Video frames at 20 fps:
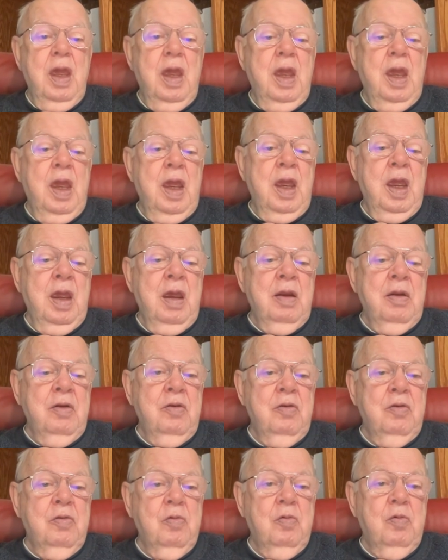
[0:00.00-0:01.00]

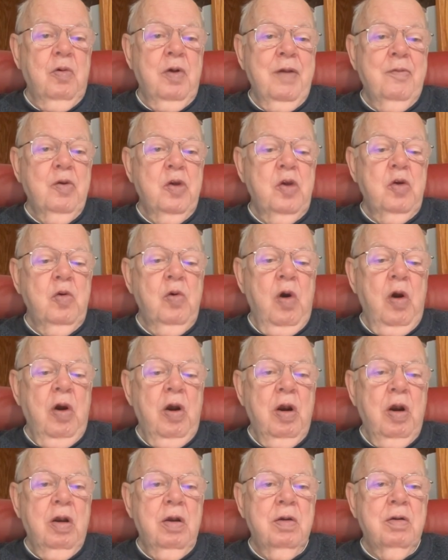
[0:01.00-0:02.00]
And wherever you
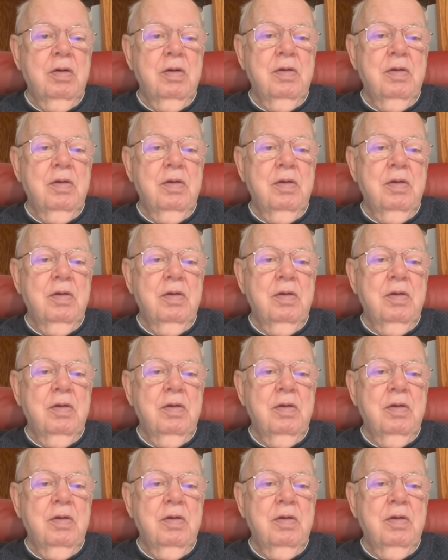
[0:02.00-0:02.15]
are,